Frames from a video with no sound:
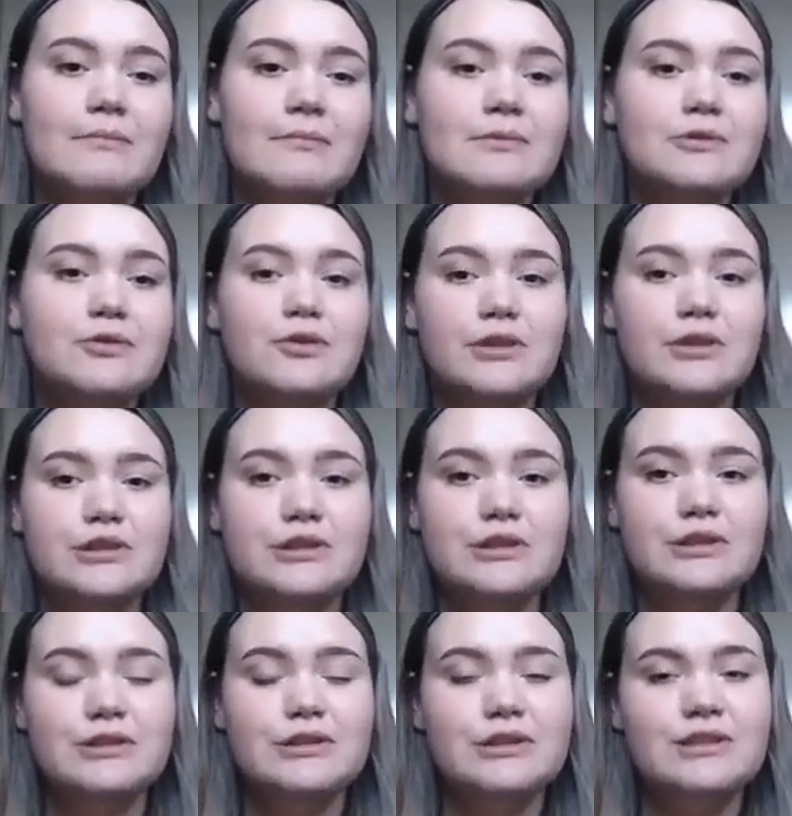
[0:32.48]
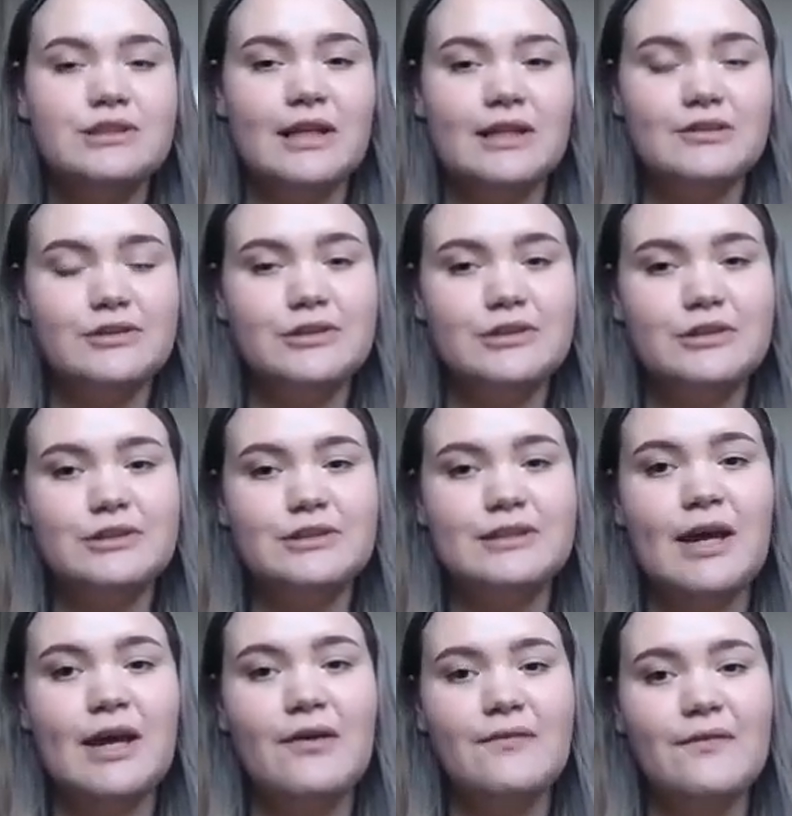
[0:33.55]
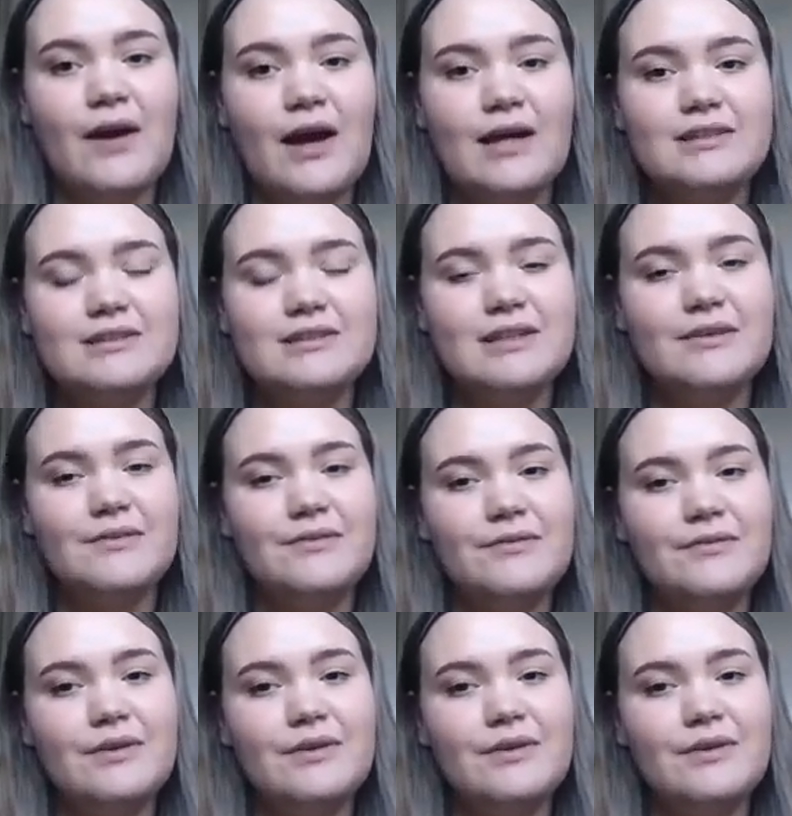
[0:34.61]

So could you just introduce yourself and give